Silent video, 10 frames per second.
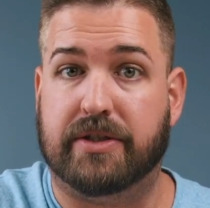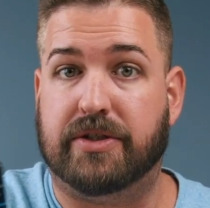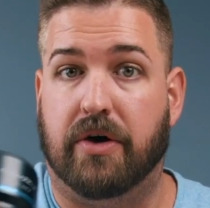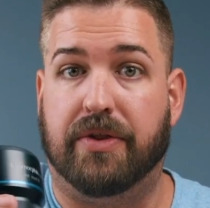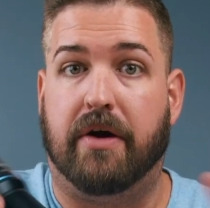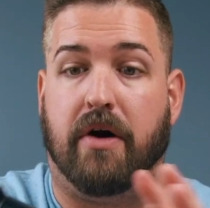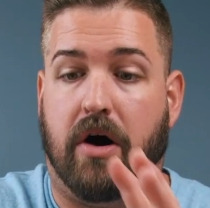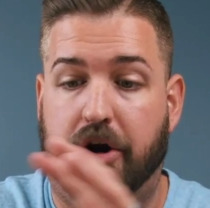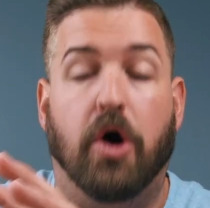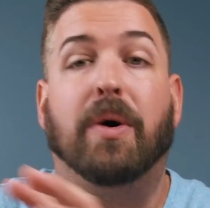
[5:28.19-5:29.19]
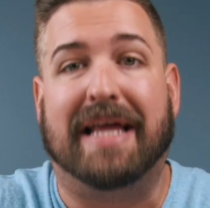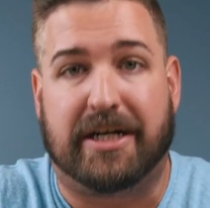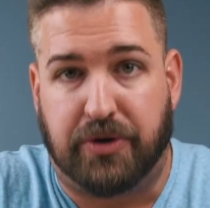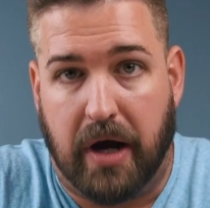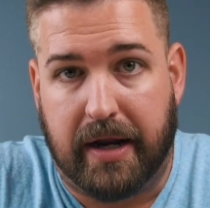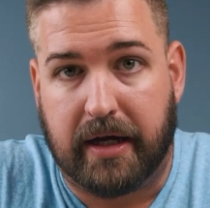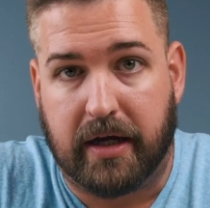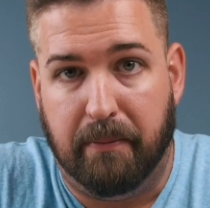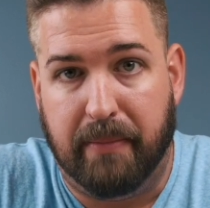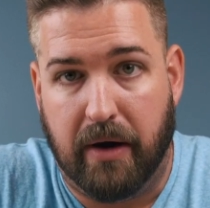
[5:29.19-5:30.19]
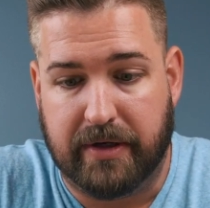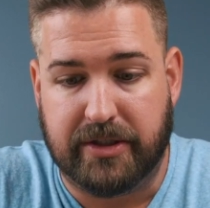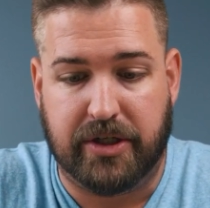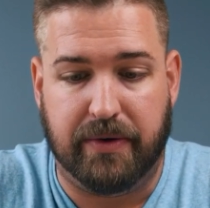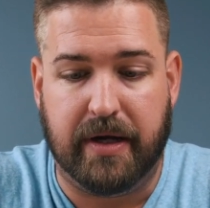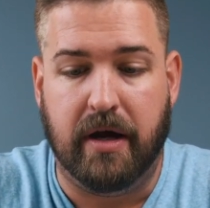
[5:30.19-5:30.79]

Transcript: so there are no electronic components to